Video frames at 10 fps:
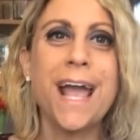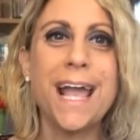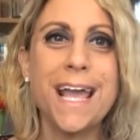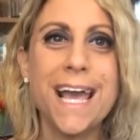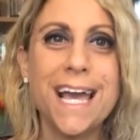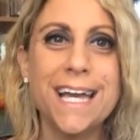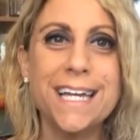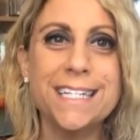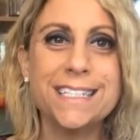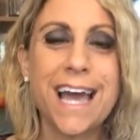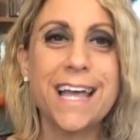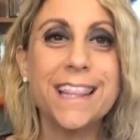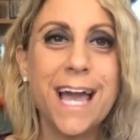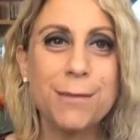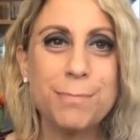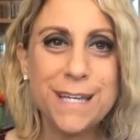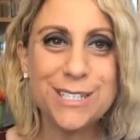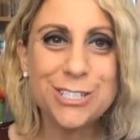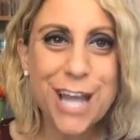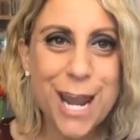and I like
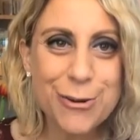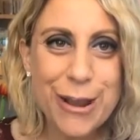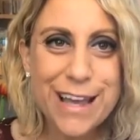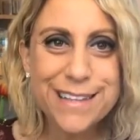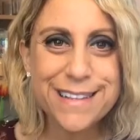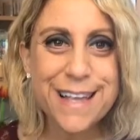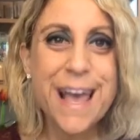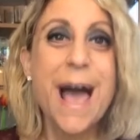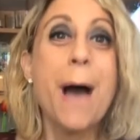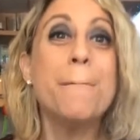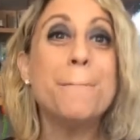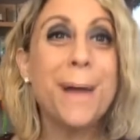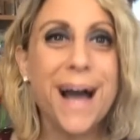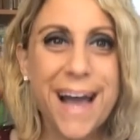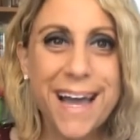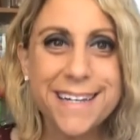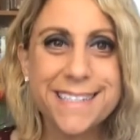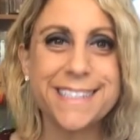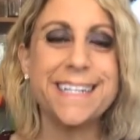being generous, but